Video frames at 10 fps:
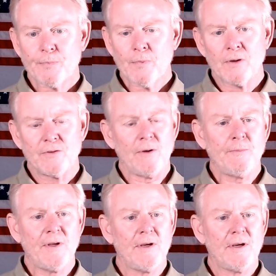
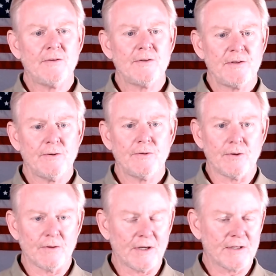something in the
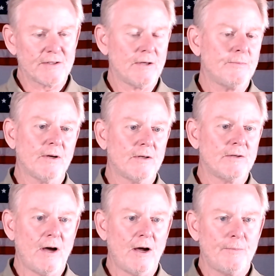cylinder, like something on
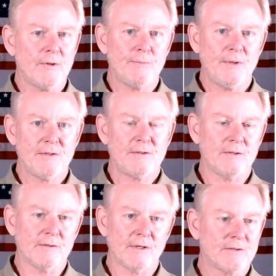top of the
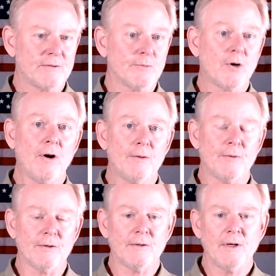piston, like some
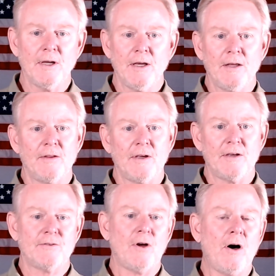carbon, that
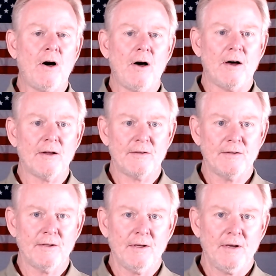gets hot
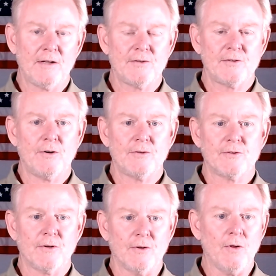and starts
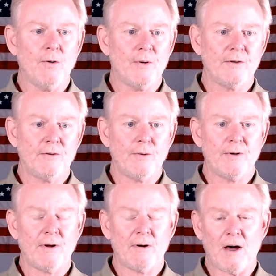glowing to
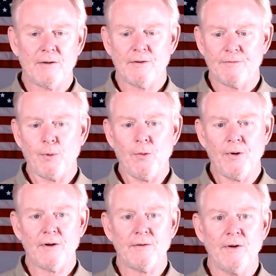a hot enough
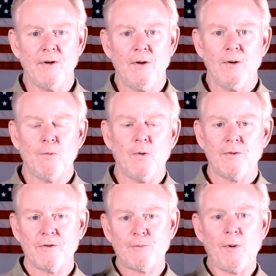point where
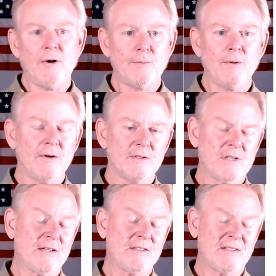the spark plug
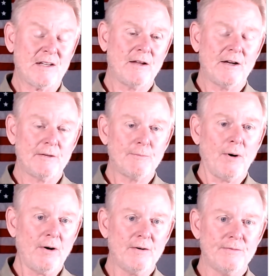is igniting
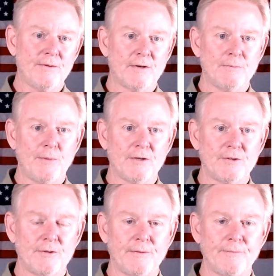part of the
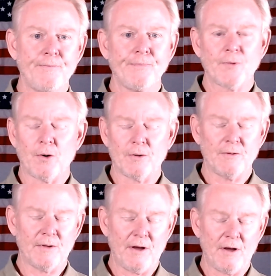combustion, or
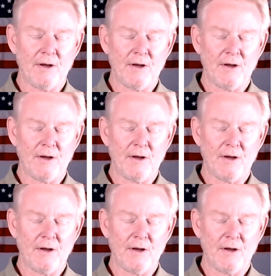the air